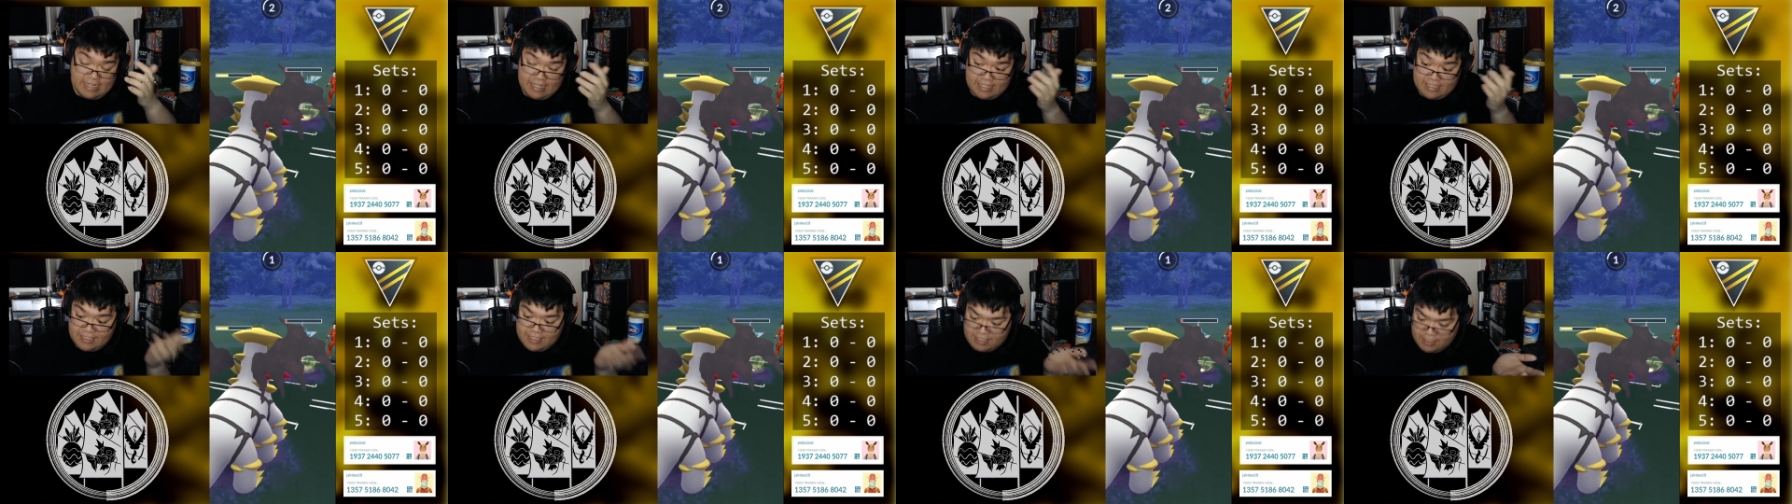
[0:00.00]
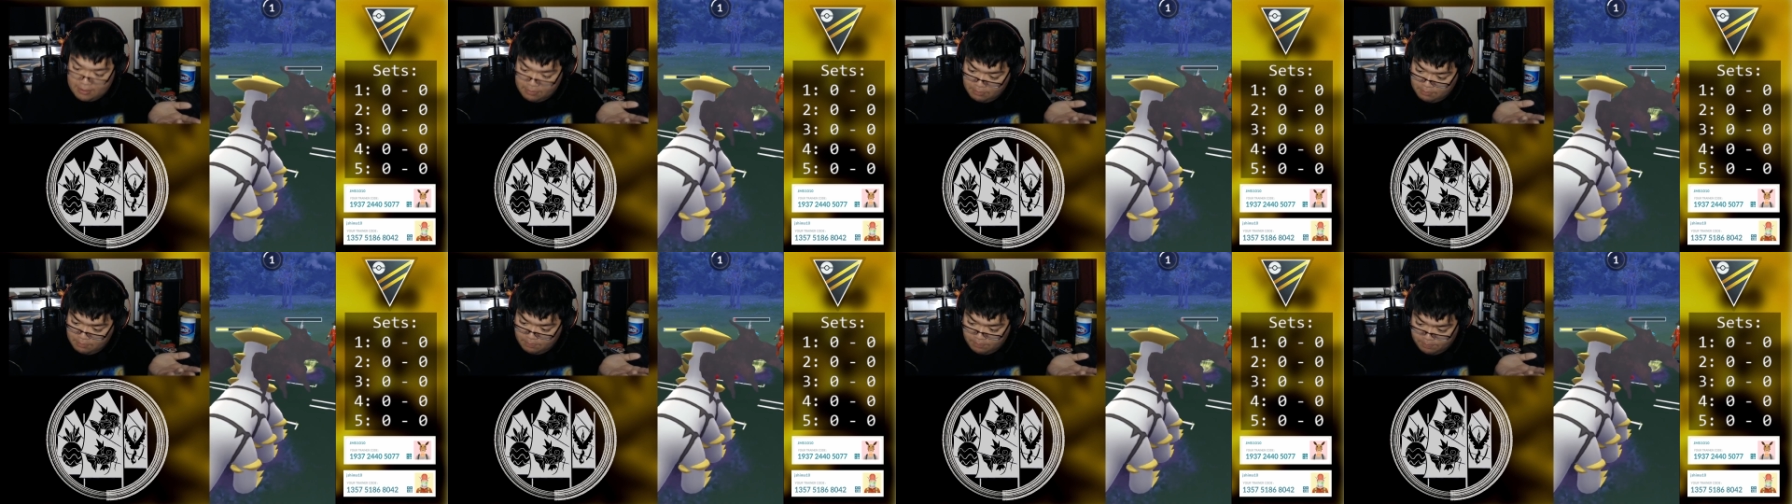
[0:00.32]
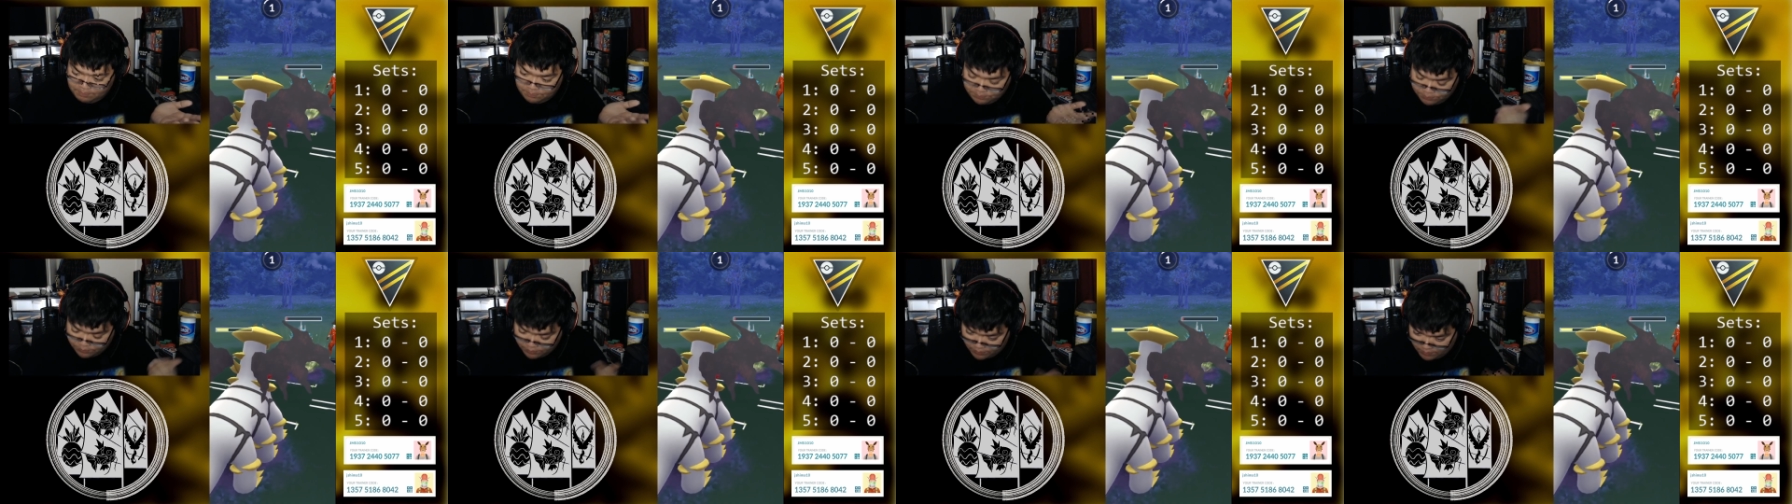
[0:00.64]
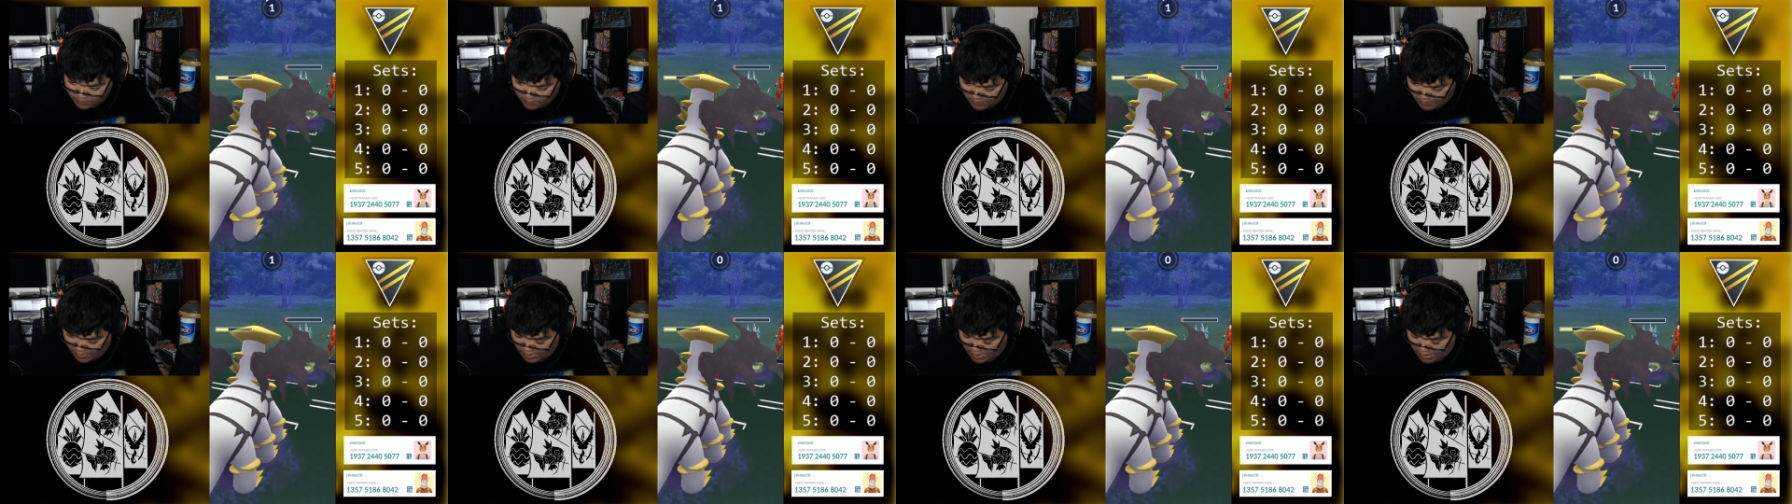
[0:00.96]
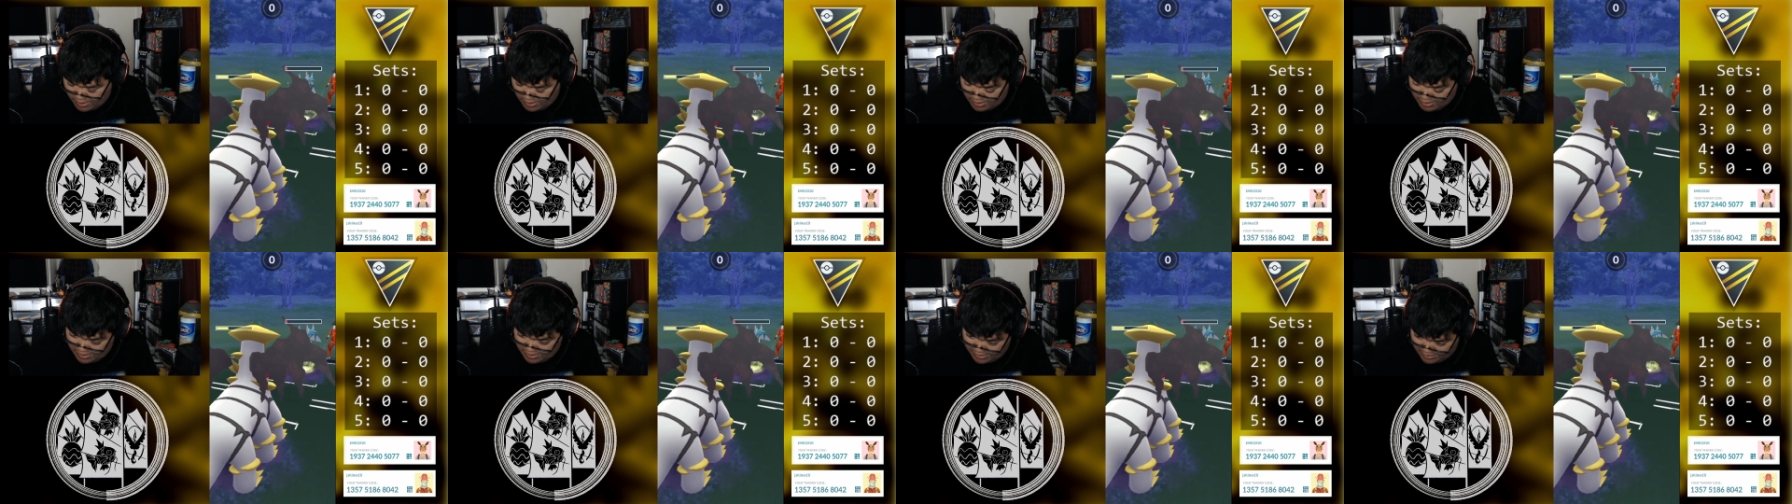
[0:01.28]
it
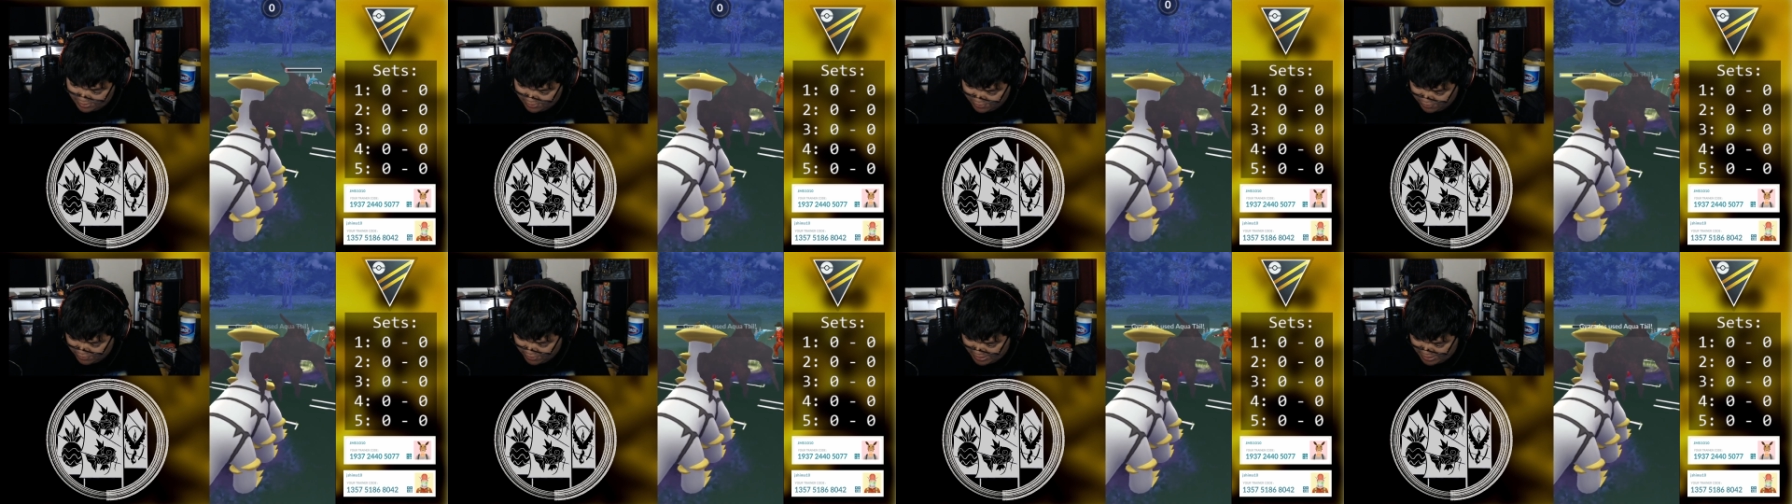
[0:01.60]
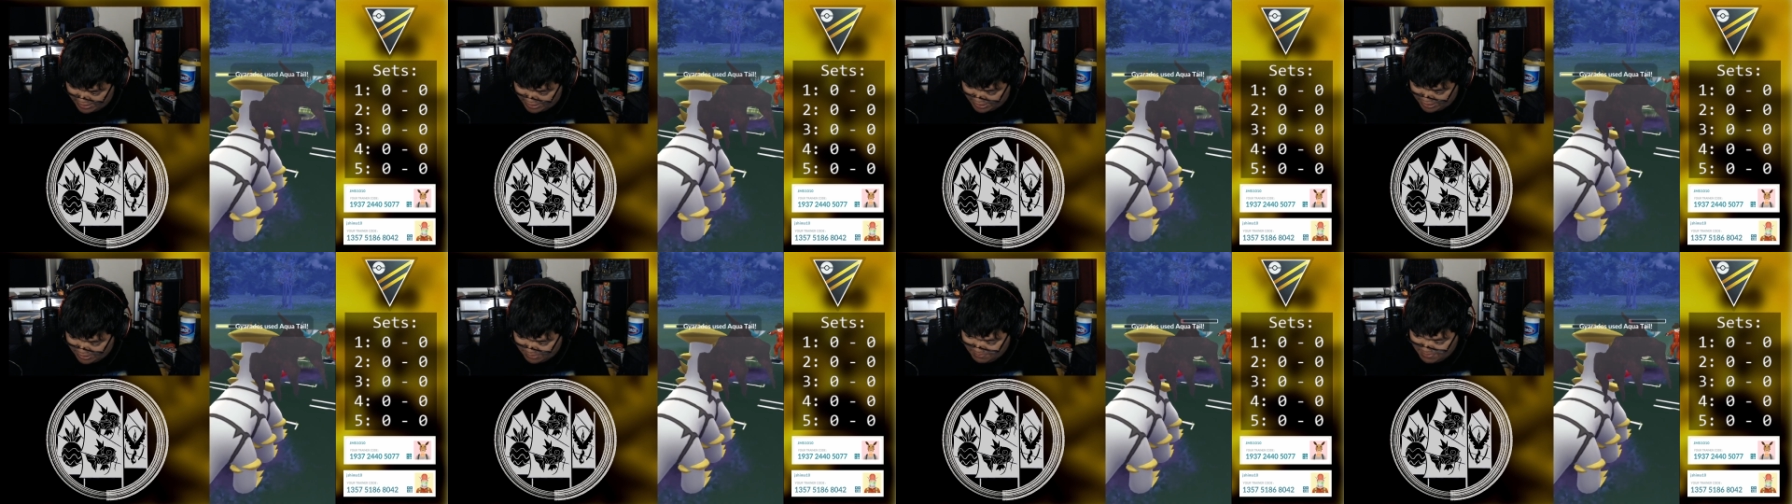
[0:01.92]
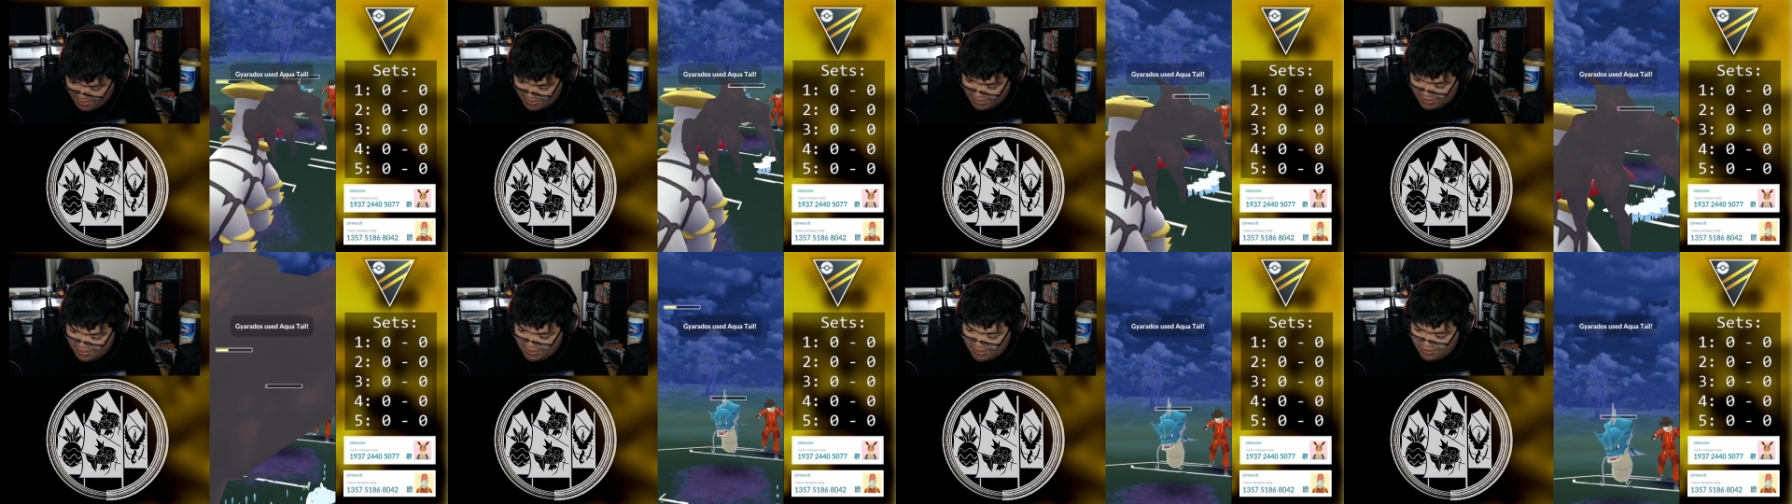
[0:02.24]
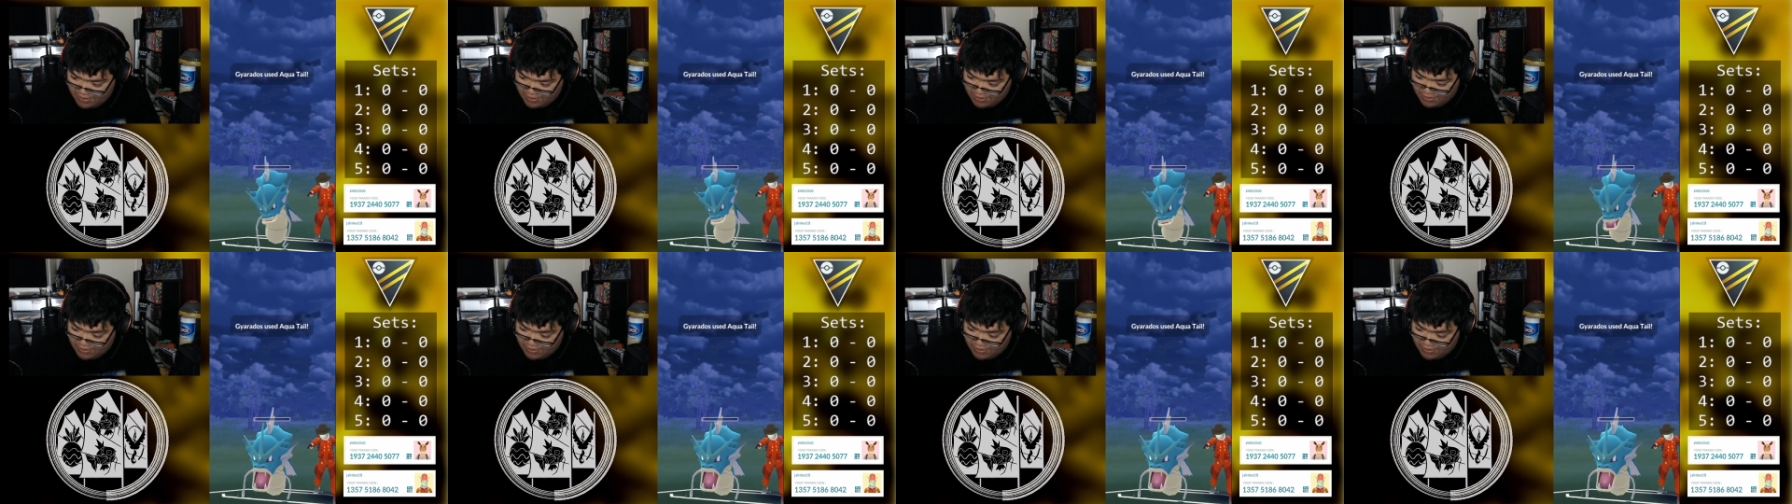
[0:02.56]
uh, crunch me.